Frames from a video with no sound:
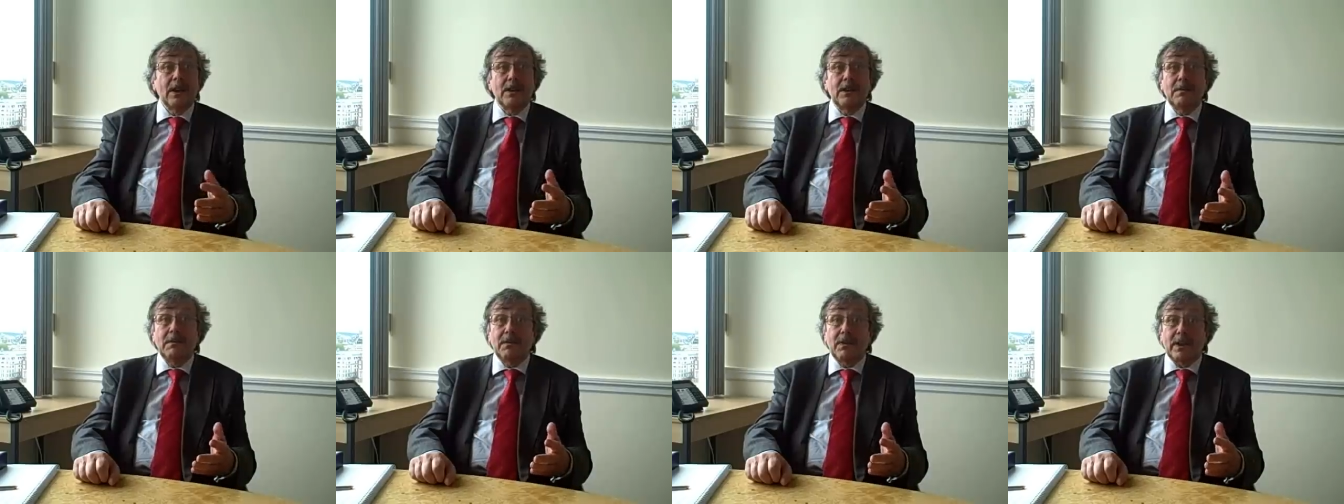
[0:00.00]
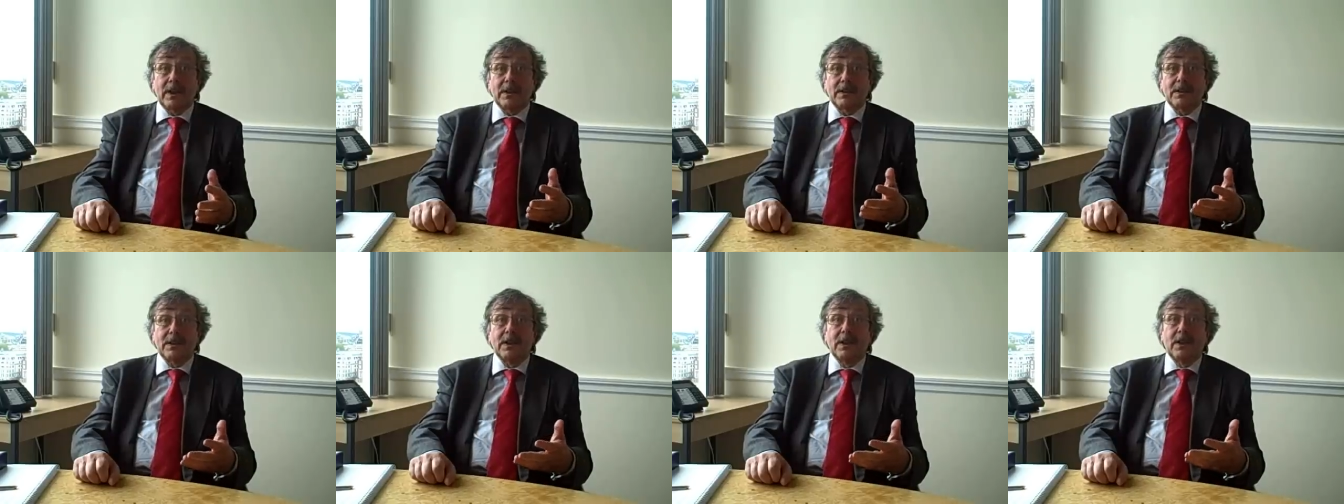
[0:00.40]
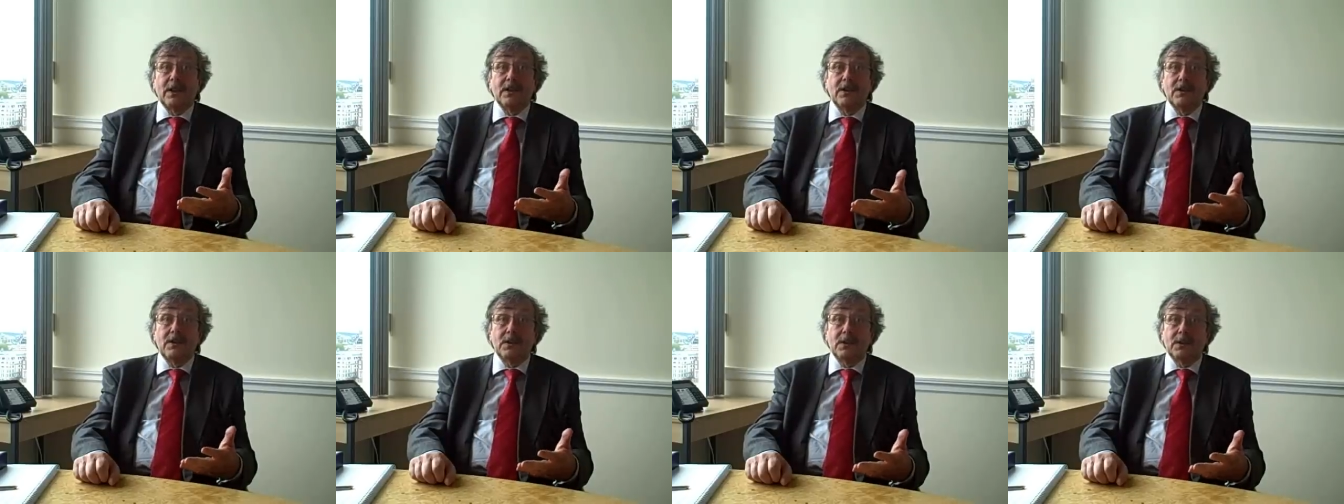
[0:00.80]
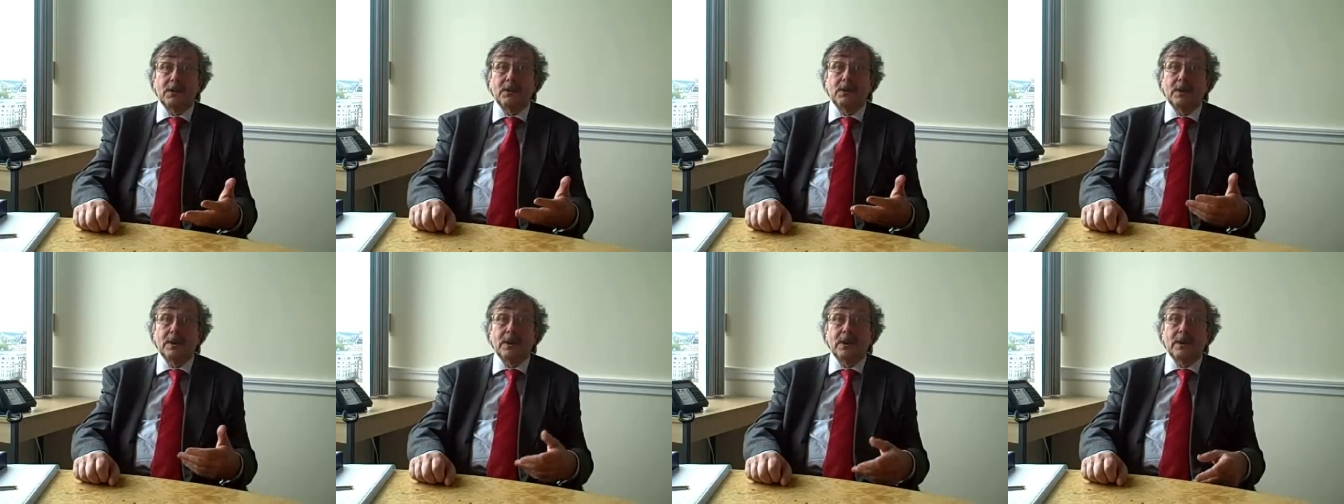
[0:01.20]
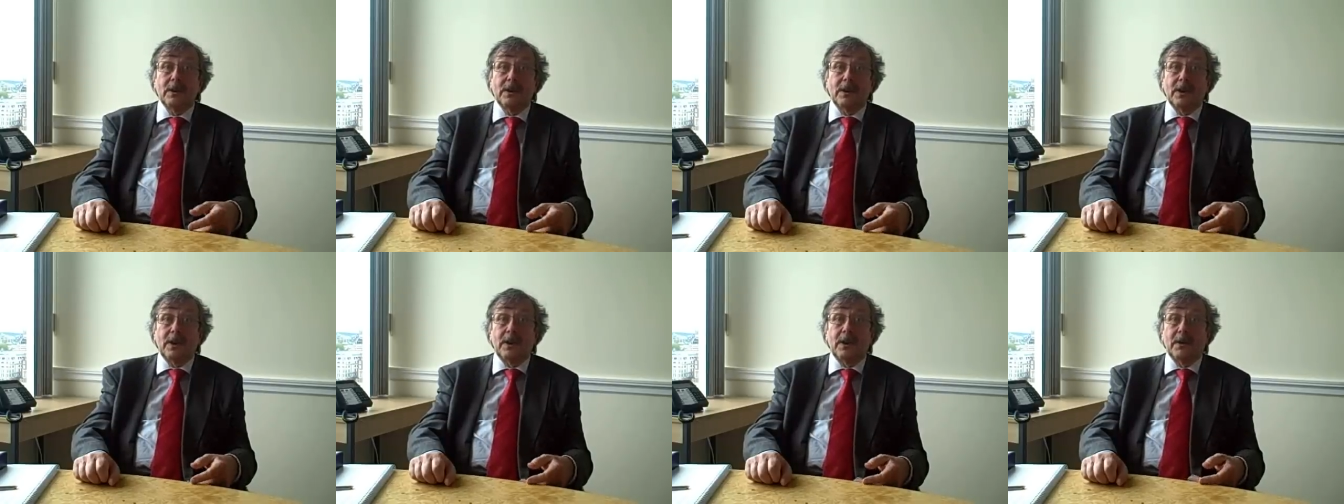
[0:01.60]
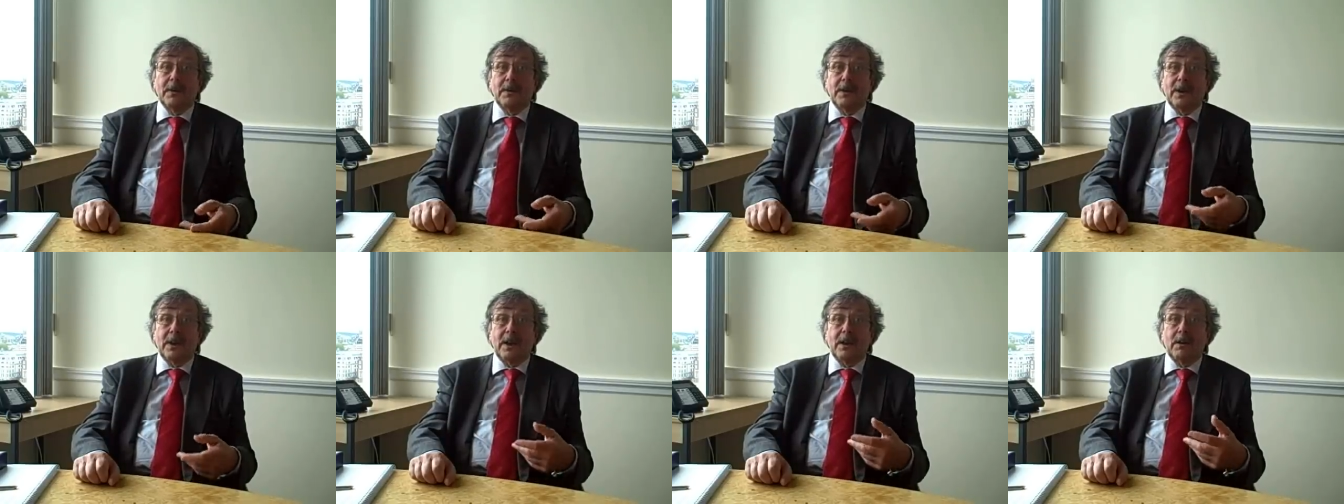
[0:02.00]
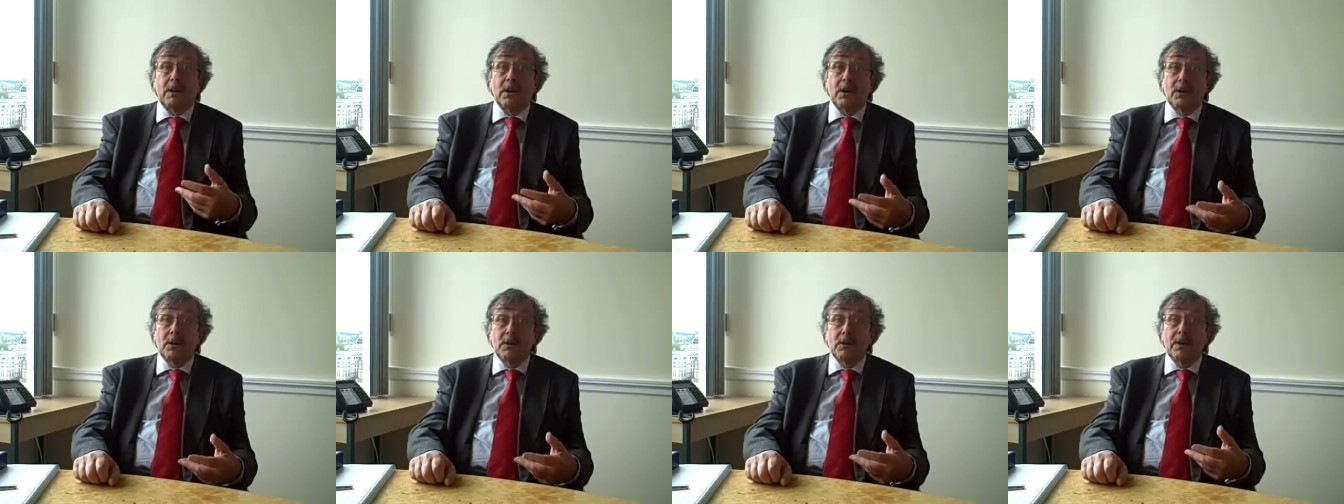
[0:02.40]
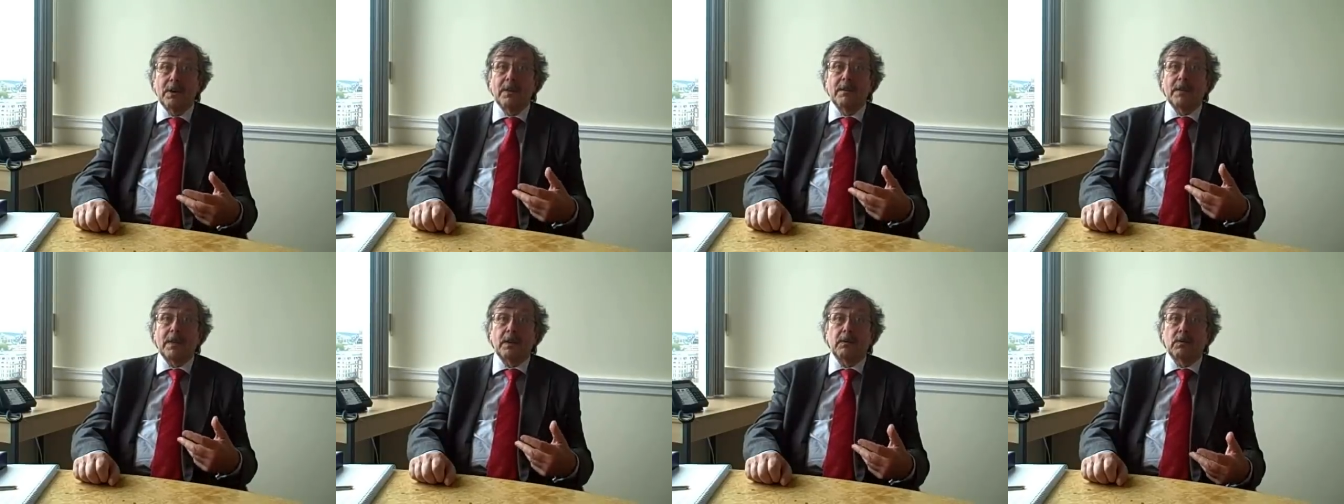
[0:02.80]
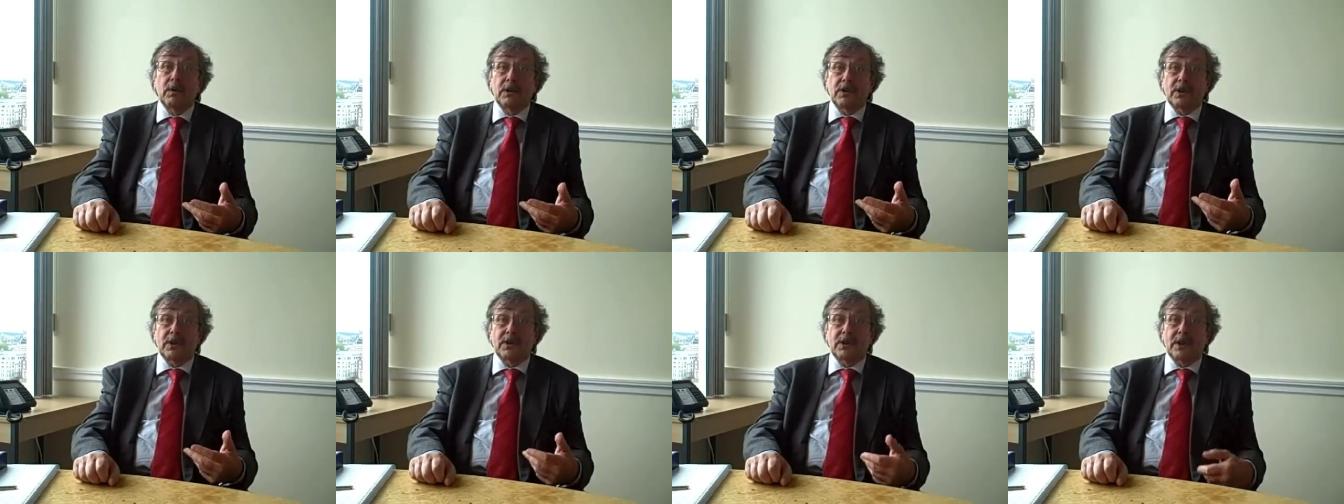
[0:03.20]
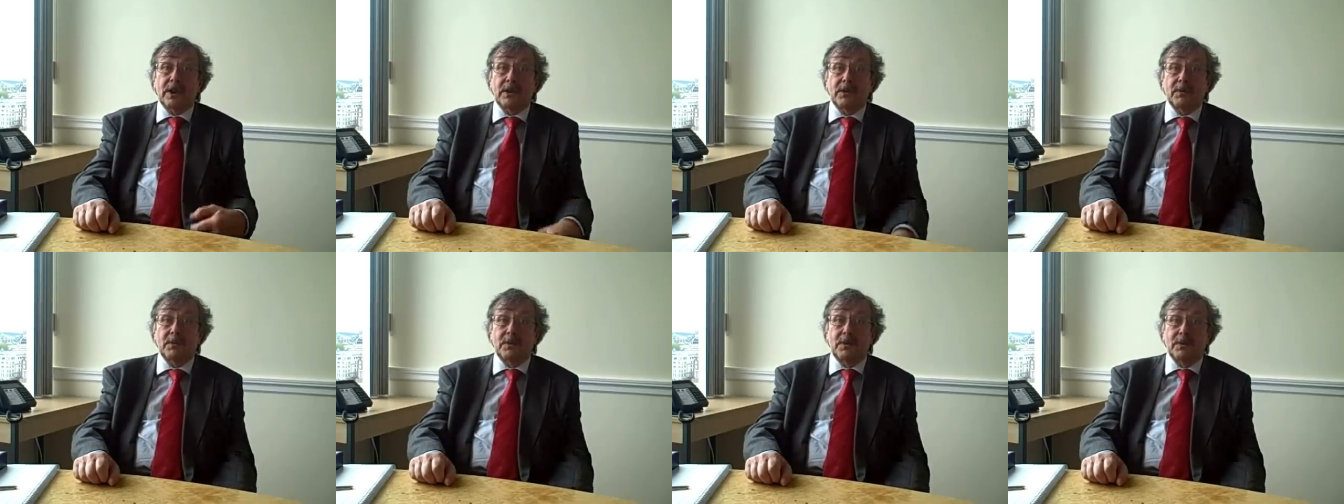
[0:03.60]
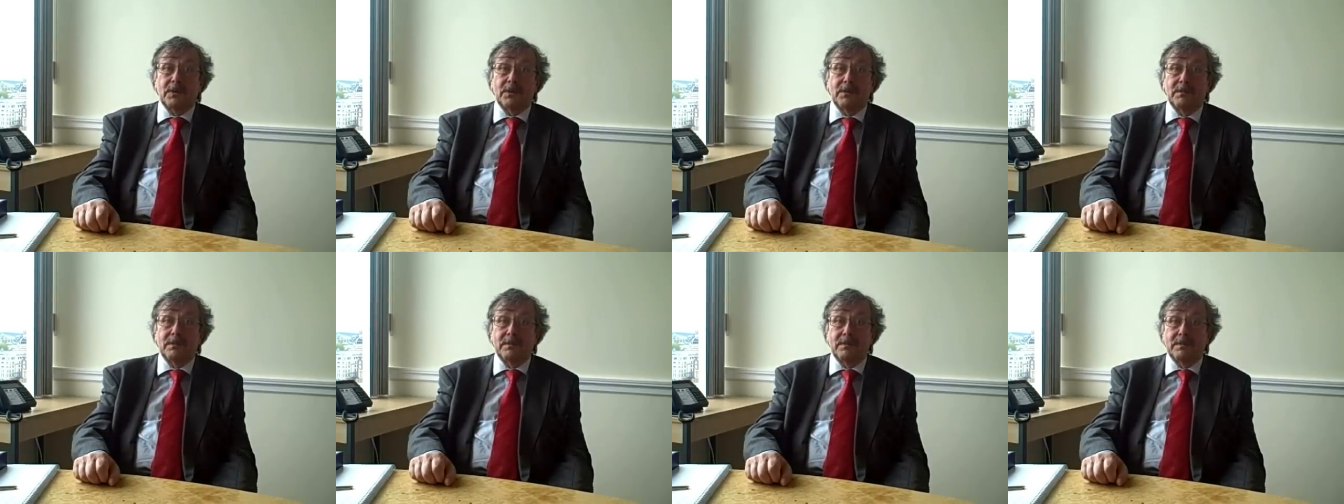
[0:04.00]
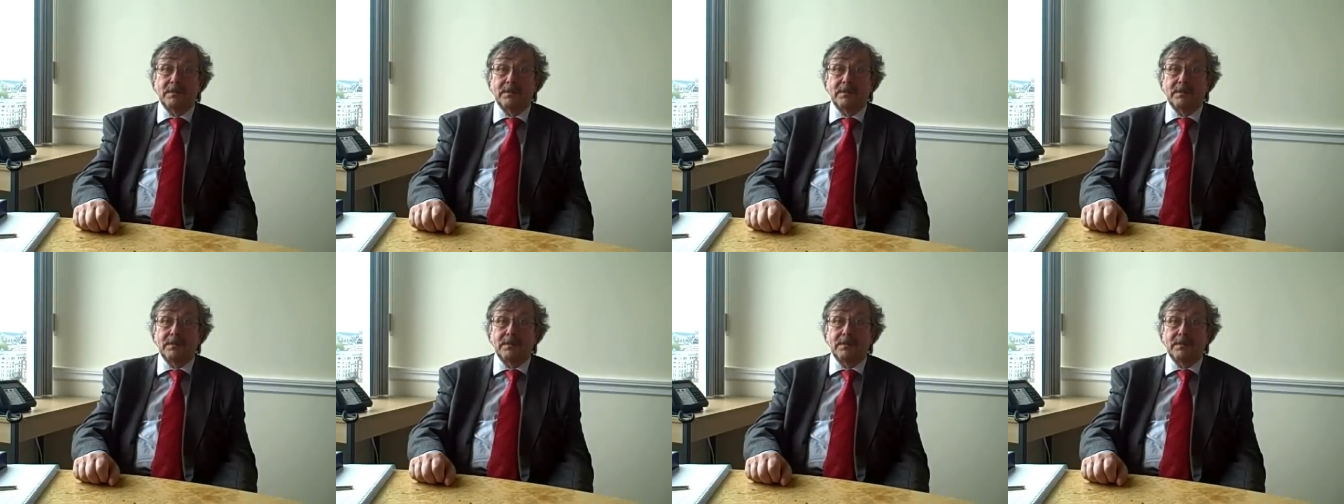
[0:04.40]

and in fact do uh, their own risk assessment.